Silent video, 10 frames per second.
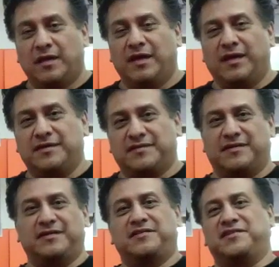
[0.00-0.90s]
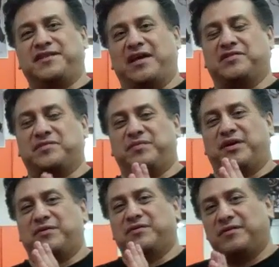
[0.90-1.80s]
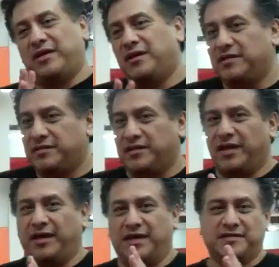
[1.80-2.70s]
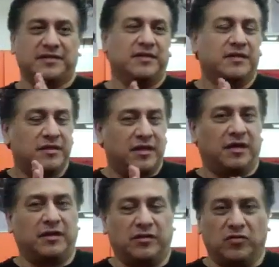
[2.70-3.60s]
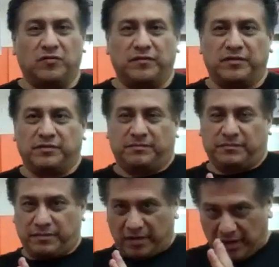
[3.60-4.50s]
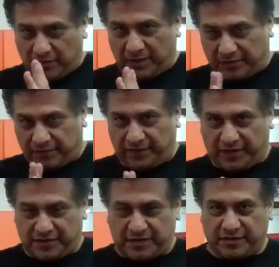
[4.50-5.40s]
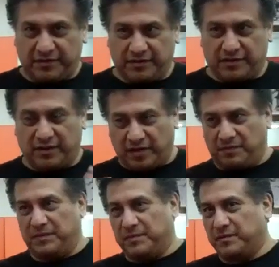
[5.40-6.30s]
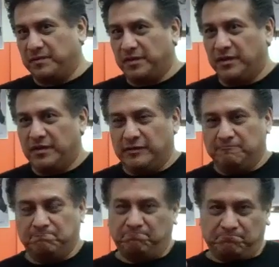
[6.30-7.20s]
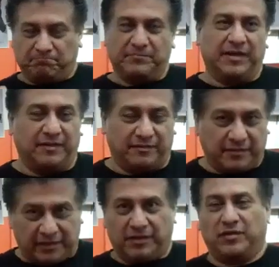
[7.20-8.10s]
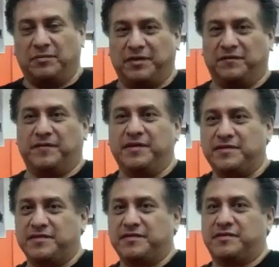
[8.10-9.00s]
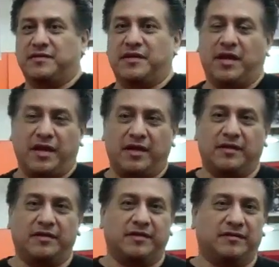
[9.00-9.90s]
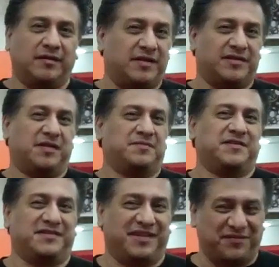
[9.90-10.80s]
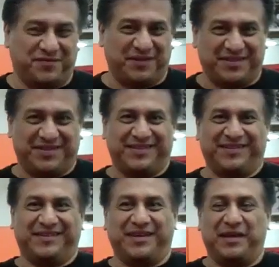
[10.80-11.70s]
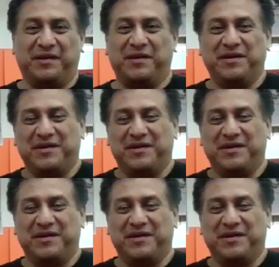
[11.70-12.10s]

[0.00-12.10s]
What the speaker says: Hey guys, this is Daniel Zambrano, and today guys, I'm going to go over how to make a fist. A lot of people, they think they know how to make a fist, and a lot of times it's not a fist, okay?